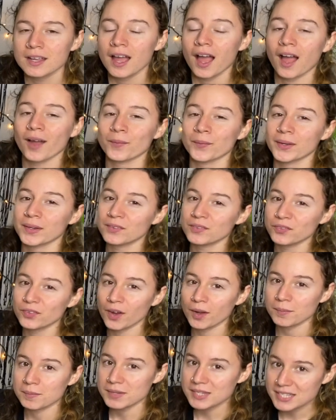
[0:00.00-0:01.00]
I went
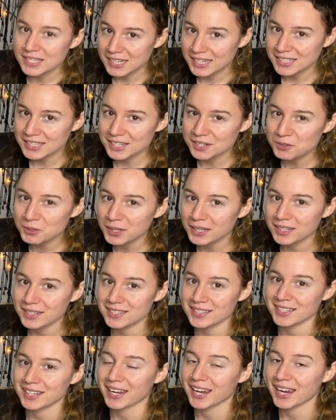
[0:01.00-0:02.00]
from 60 grit
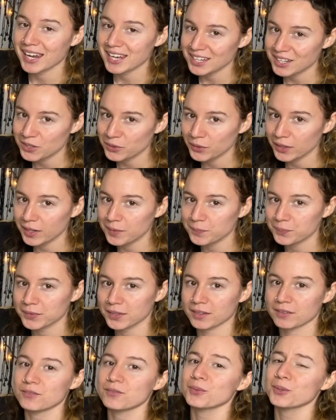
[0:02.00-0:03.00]
to 80 grit.
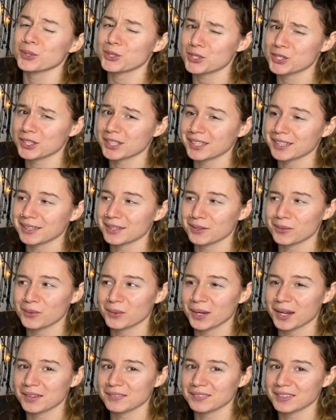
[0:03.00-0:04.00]
Unfortunately, I don't
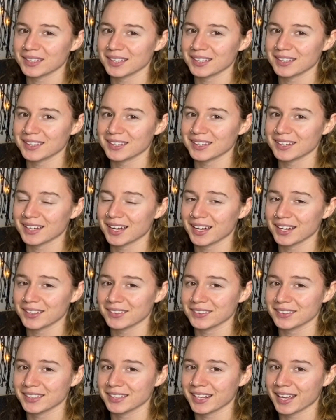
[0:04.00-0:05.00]
have anything
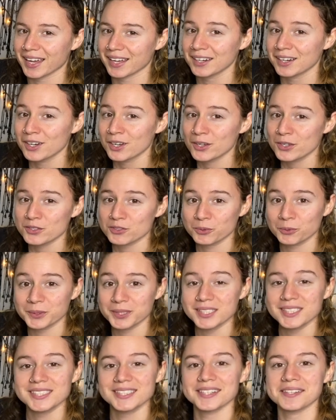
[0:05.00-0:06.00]
higher than that, so we're
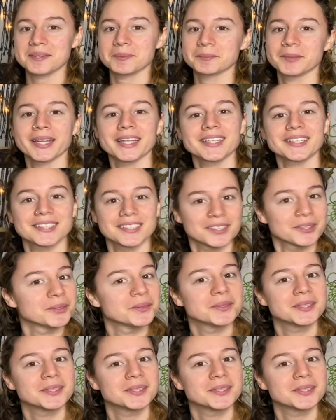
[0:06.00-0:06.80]
just gonna make do.